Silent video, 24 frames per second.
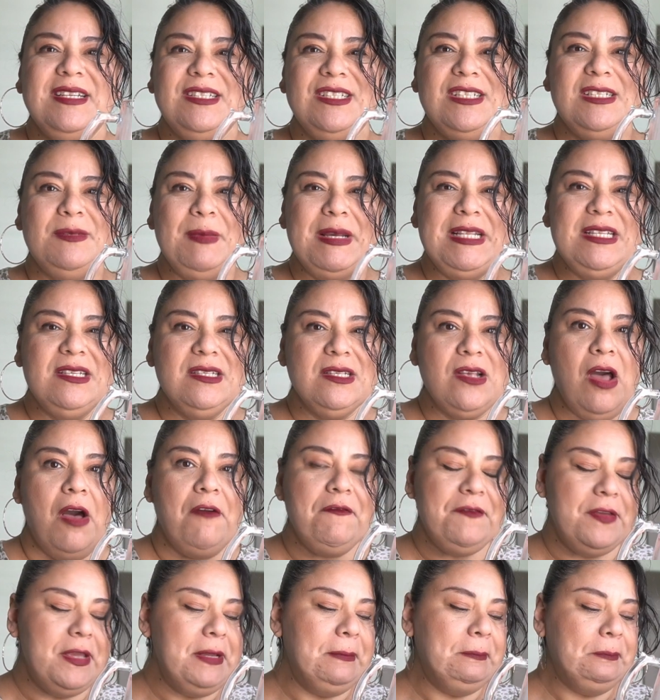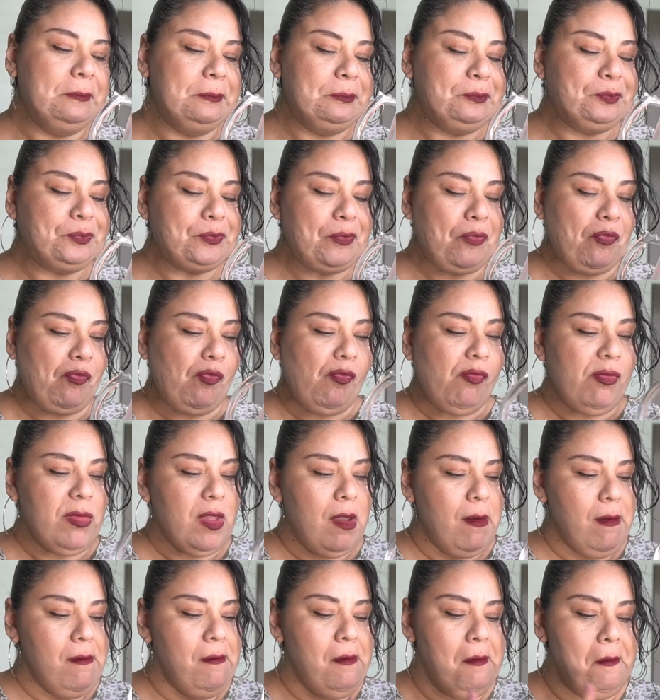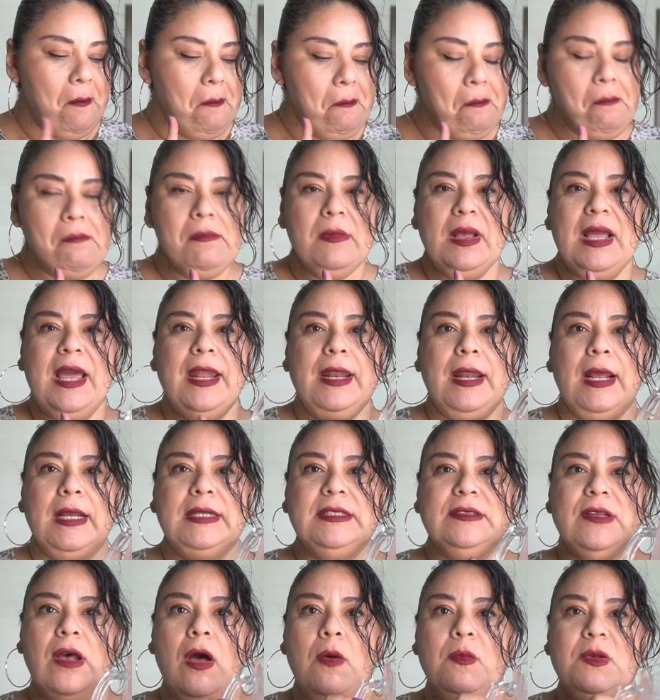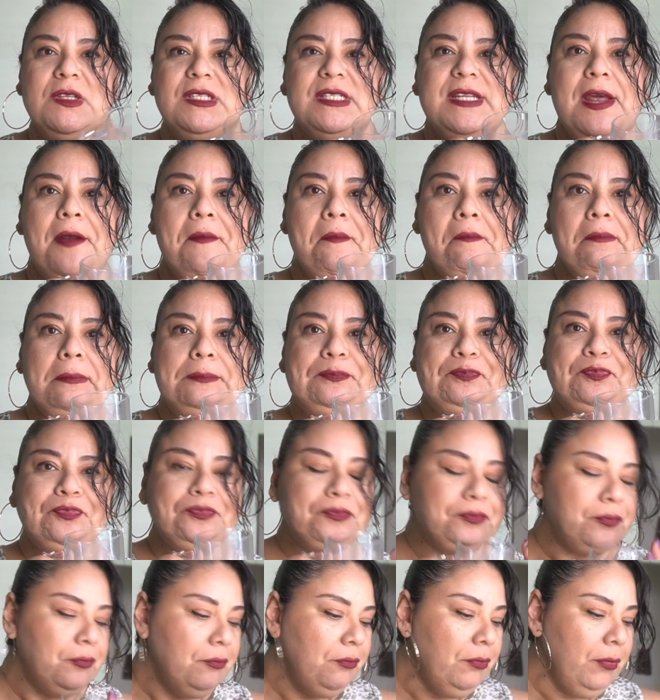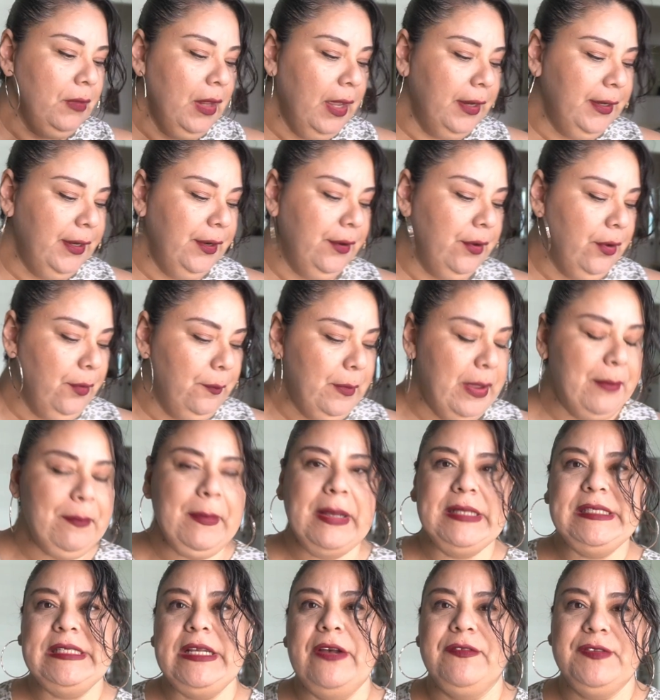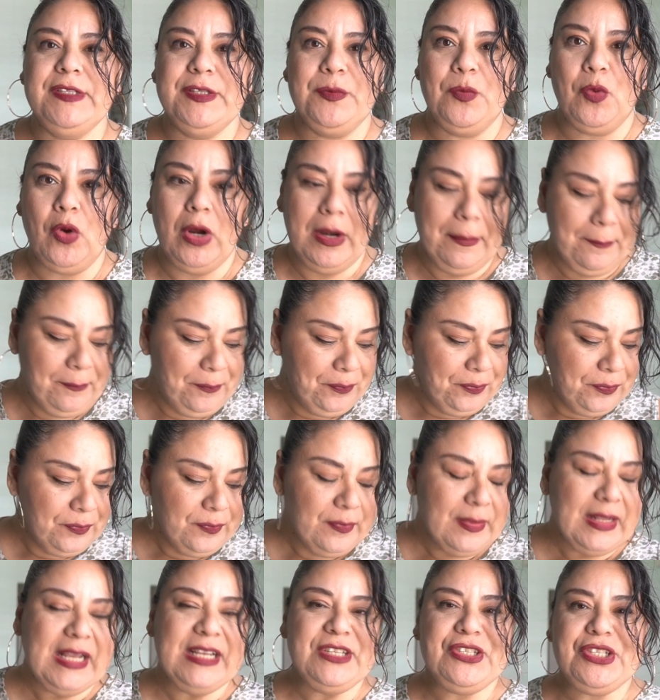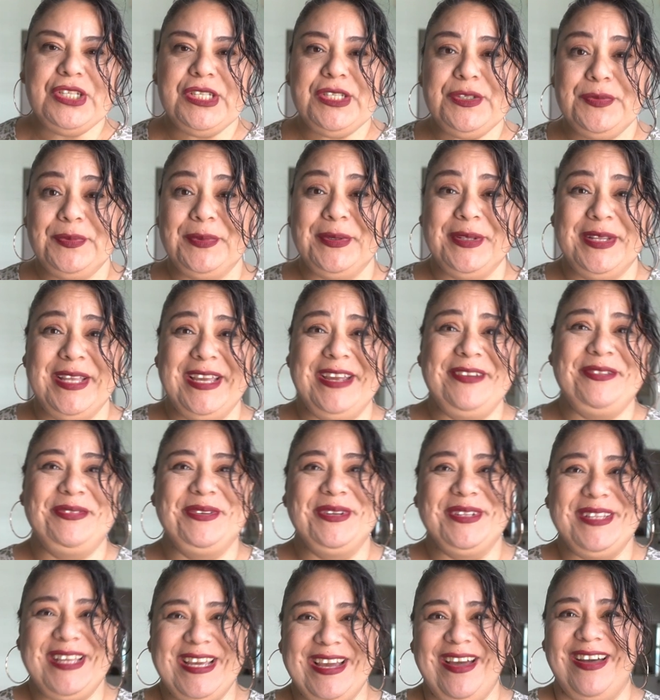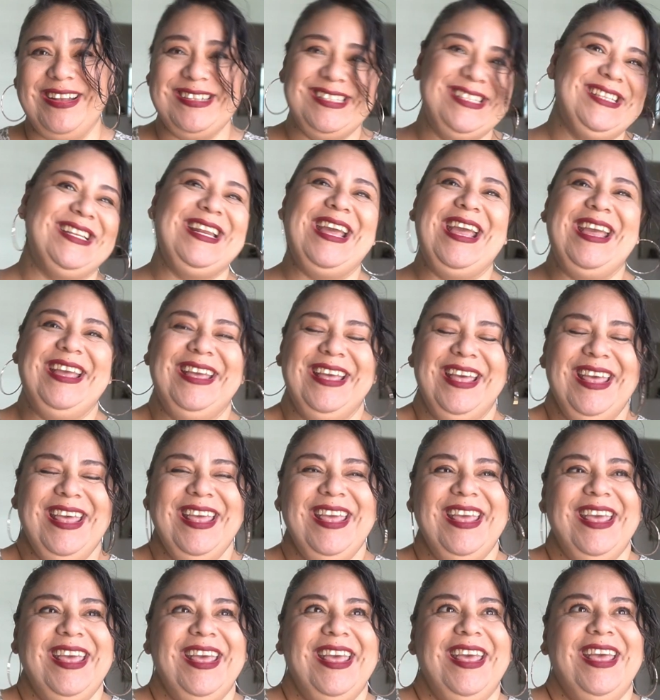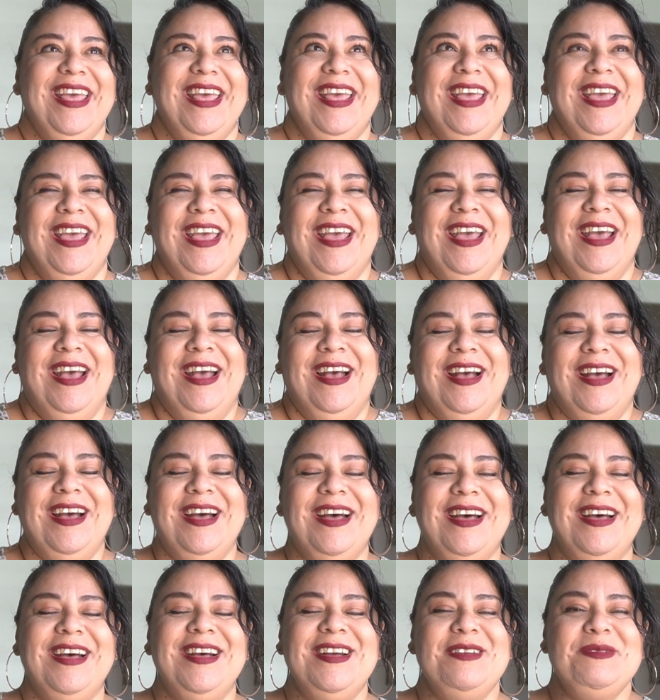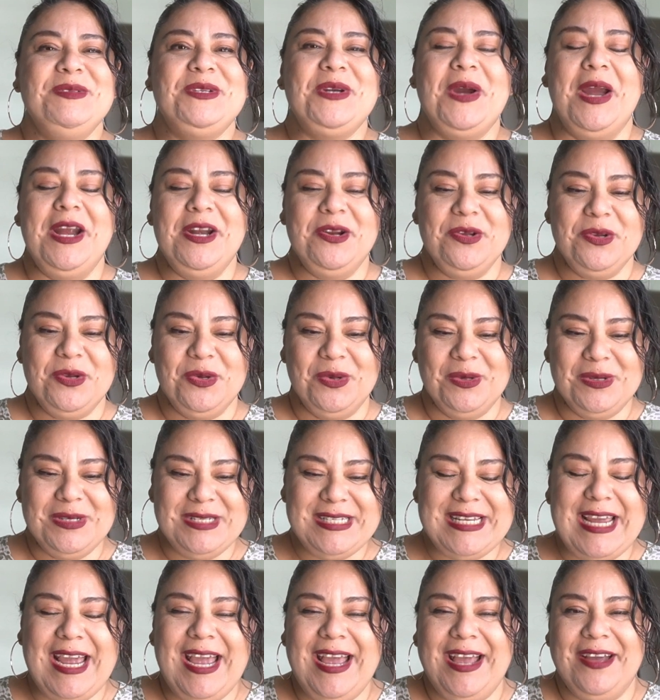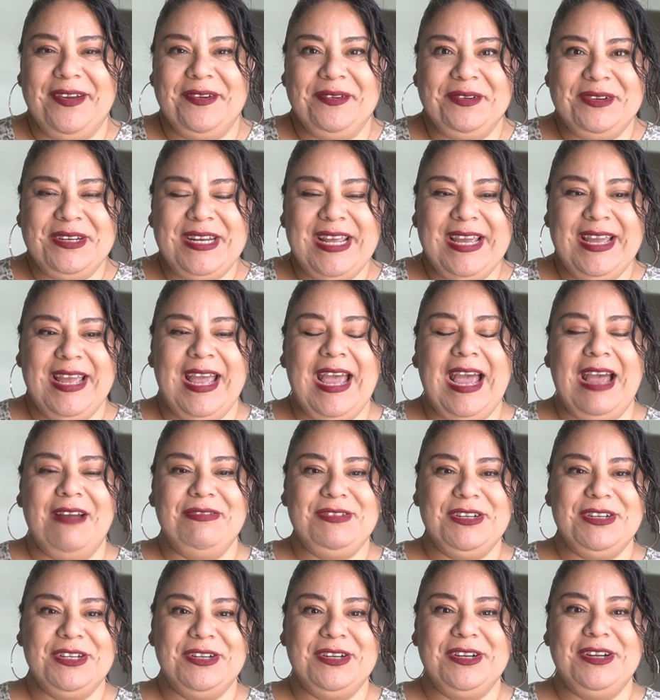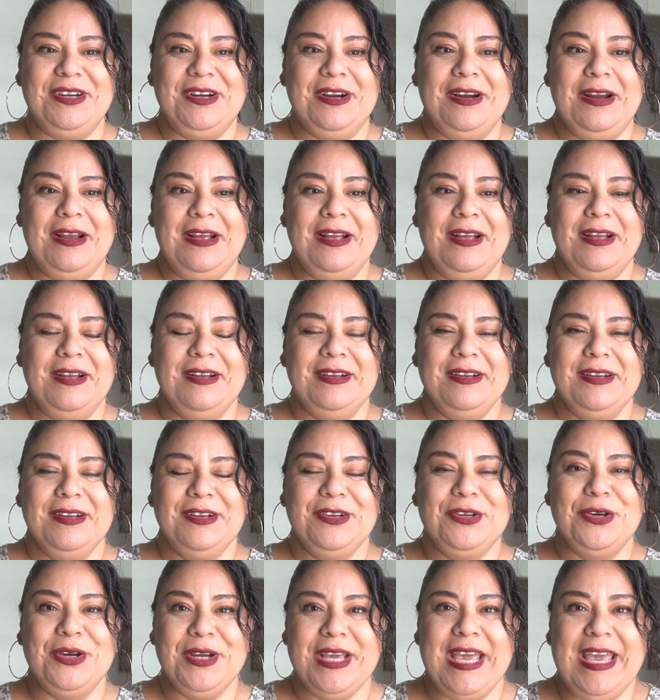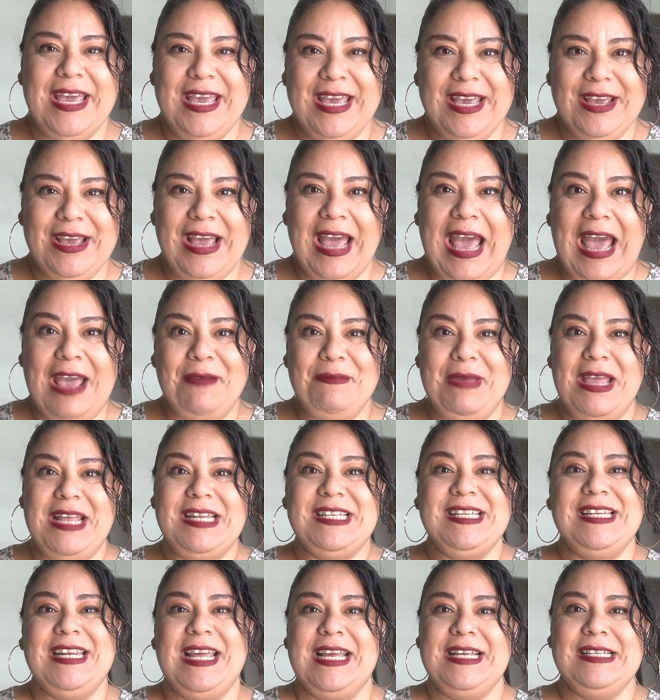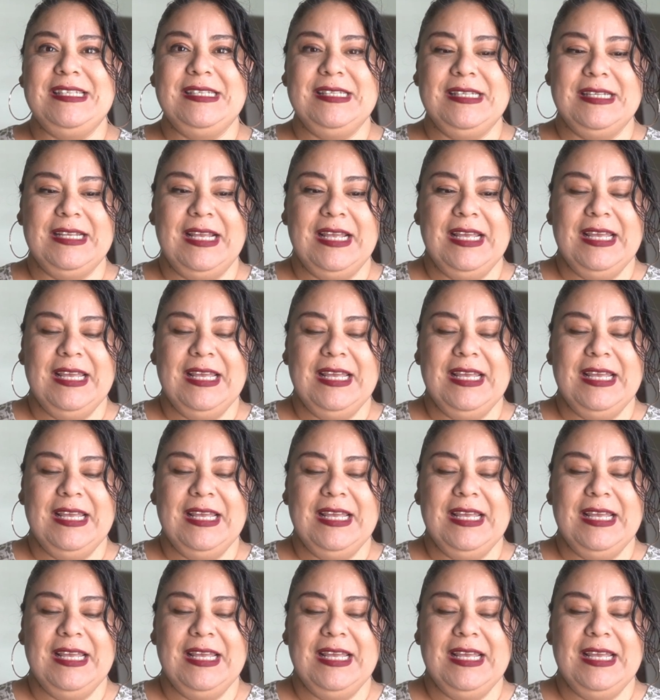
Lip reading: just made this coffee. And it's almost done. I need to go make myself some more. It's just really, really hot today. I'm trying to cool down. After cooking, I made today's